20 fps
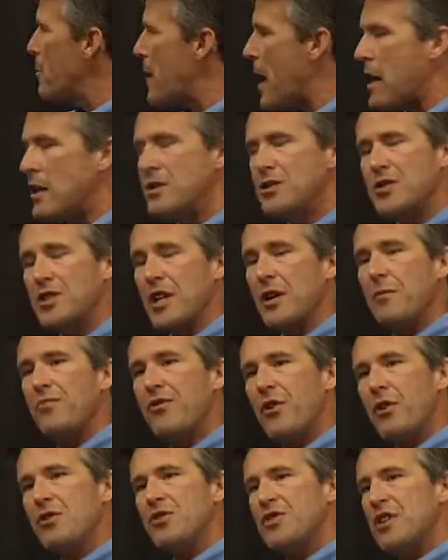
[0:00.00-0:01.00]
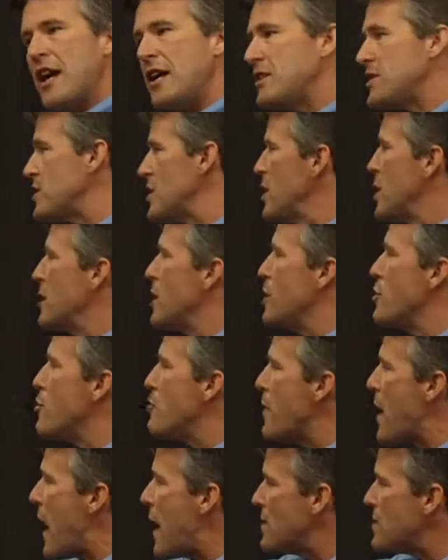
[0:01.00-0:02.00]
balancing process, you
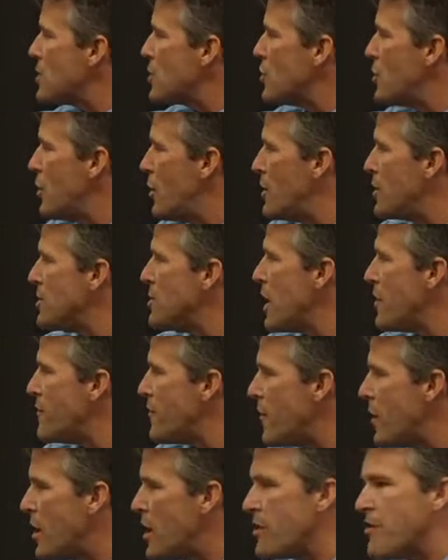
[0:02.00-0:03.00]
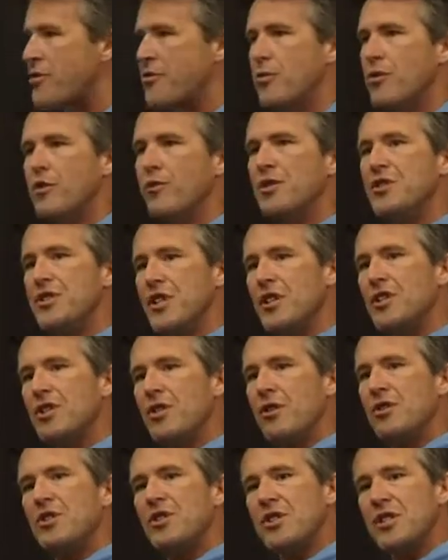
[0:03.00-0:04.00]
pass current, divert it through the
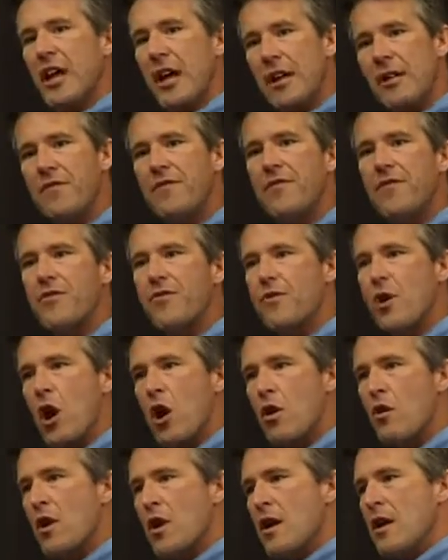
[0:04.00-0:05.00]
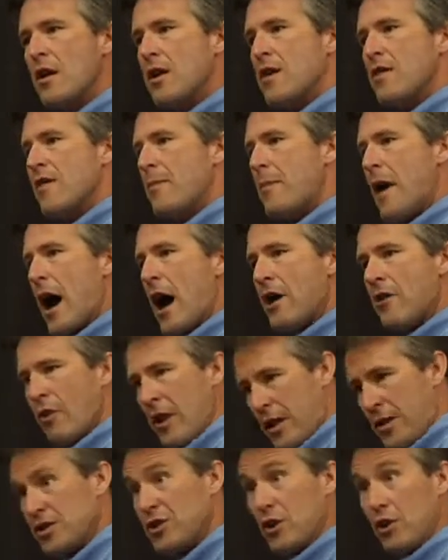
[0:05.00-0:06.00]
resistor instead of through the
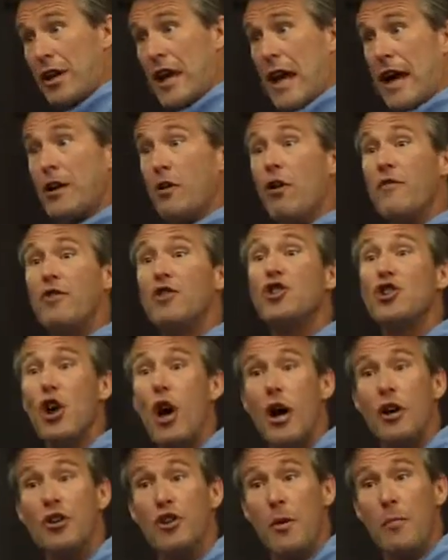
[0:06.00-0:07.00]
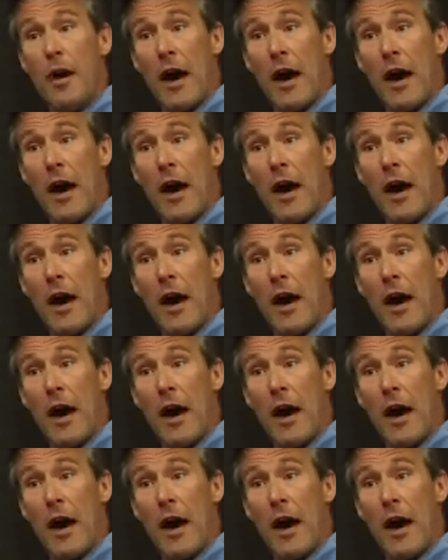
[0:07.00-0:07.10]
battery, so you can't overcharge your